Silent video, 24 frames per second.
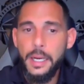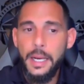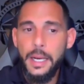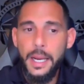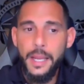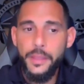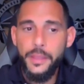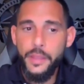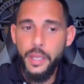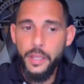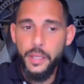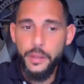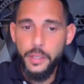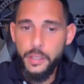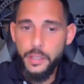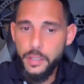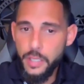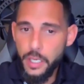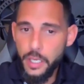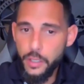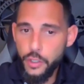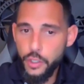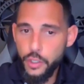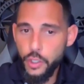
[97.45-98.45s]
And then the
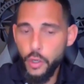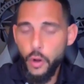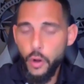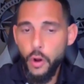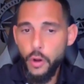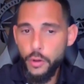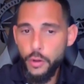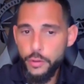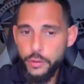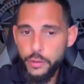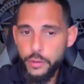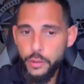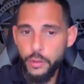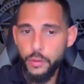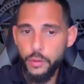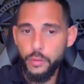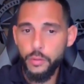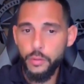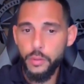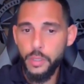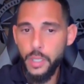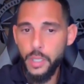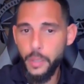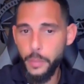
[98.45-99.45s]
setter should also
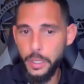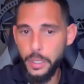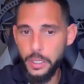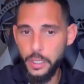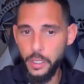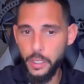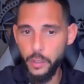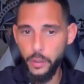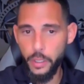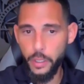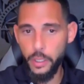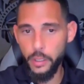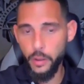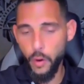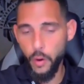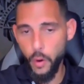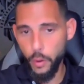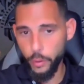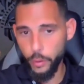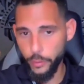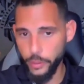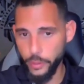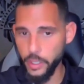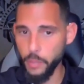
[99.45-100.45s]
come in here and
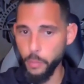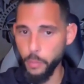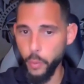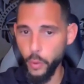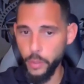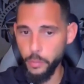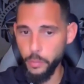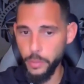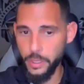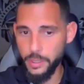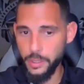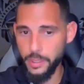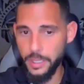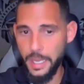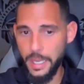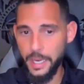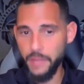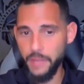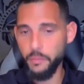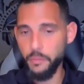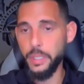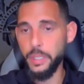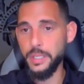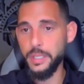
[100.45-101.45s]
all of the appointments that
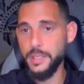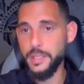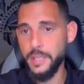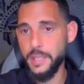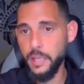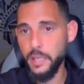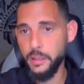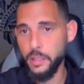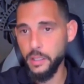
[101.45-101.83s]
have been set.